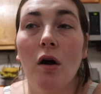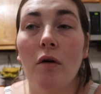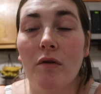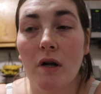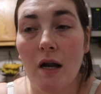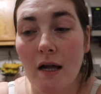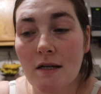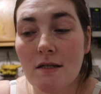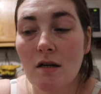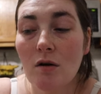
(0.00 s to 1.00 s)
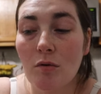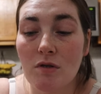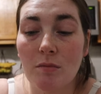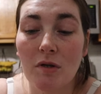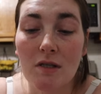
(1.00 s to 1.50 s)
overnight,
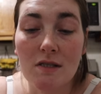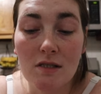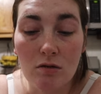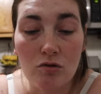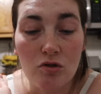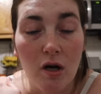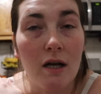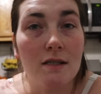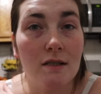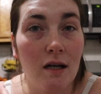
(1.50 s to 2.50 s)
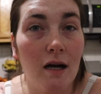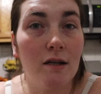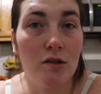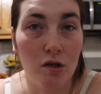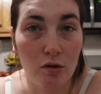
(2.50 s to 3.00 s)
which I'm gonna still try to
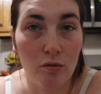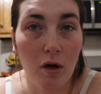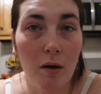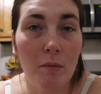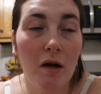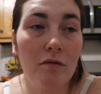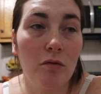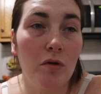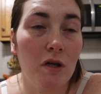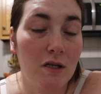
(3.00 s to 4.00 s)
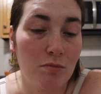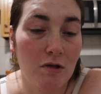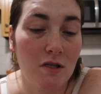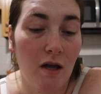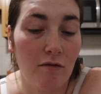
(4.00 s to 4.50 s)
not do. I'm not fully
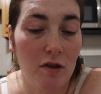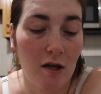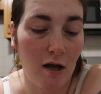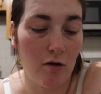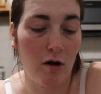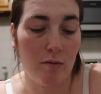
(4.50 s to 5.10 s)
expressing everything out.